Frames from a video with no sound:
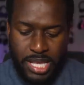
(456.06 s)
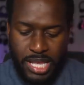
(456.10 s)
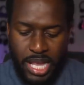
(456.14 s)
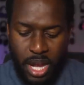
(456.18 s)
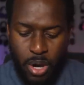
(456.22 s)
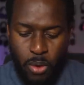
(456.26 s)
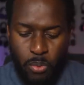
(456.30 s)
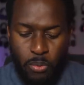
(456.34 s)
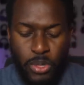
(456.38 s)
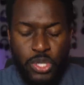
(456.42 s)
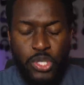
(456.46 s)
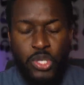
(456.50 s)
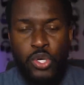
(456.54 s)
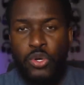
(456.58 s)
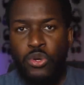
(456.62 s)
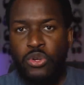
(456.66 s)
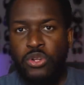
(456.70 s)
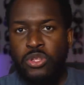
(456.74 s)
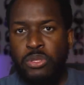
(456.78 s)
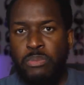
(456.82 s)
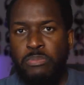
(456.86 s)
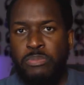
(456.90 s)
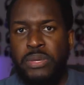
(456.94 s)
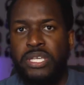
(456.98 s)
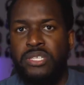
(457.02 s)
Now, when you go
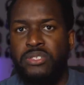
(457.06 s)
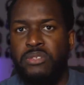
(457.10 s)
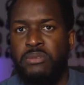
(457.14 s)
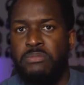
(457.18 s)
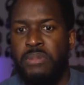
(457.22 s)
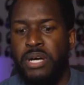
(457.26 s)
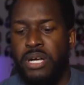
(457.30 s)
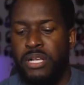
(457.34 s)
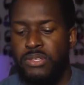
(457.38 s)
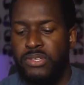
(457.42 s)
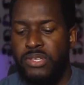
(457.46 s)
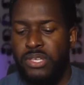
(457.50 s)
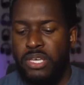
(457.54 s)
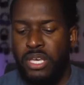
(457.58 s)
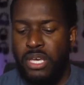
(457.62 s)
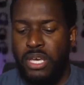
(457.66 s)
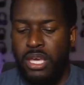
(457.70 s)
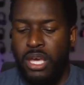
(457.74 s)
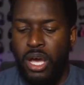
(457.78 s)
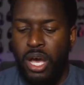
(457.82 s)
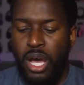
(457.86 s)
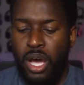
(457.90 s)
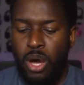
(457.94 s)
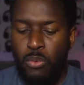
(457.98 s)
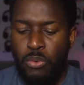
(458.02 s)
to the Pixel Buds,
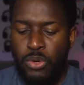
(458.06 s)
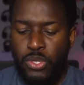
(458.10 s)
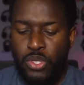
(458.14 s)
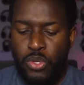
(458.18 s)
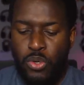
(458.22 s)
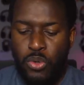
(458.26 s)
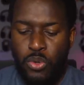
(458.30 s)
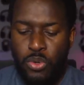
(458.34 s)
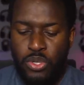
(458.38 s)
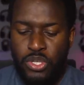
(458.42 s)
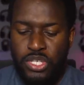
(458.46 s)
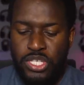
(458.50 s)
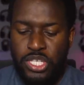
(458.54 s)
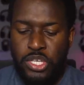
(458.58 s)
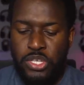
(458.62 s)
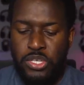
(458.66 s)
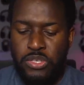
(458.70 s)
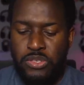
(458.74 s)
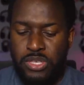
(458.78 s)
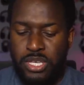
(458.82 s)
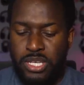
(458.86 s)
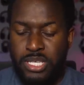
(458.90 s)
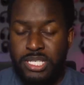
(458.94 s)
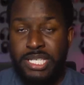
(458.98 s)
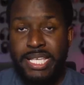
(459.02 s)
uh, what's cool is that
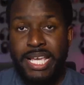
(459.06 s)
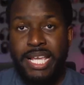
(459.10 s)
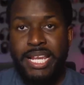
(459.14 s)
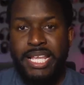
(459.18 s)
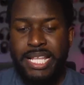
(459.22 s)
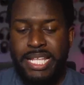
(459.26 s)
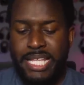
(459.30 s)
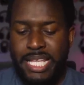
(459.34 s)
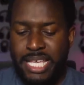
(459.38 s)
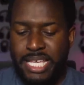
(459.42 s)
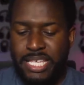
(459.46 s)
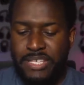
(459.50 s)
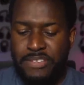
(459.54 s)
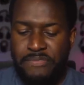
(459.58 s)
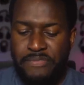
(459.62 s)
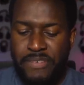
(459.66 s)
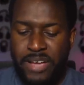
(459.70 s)
this setting is